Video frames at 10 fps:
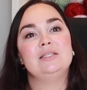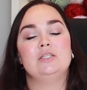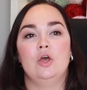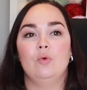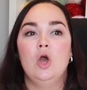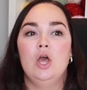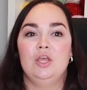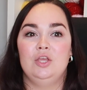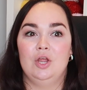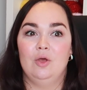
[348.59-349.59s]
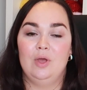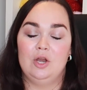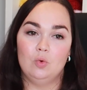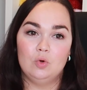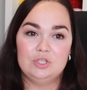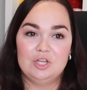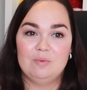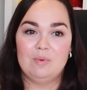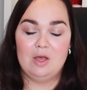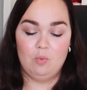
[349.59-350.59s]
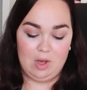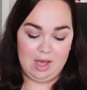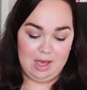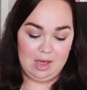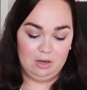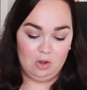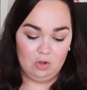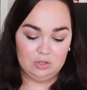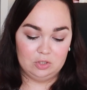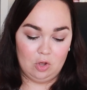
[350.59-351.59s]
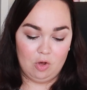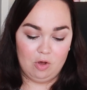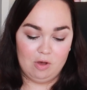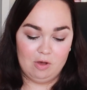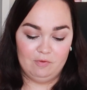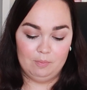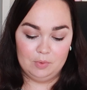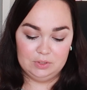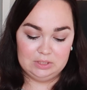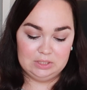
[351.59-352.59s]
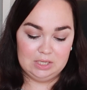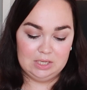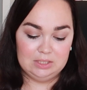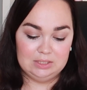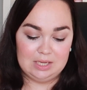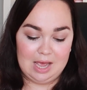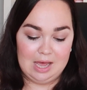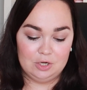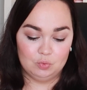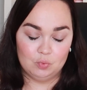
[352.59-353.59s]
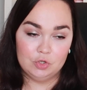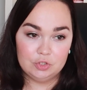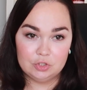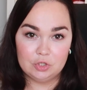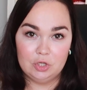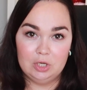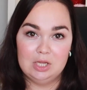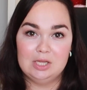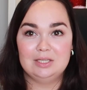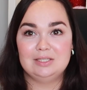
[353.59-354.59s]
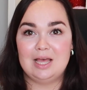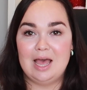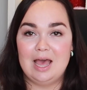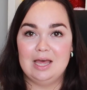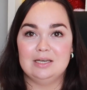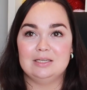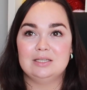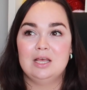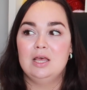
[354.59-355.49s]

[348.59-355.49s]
So, you know, in autumn I wear a lot of mustards and rust colours and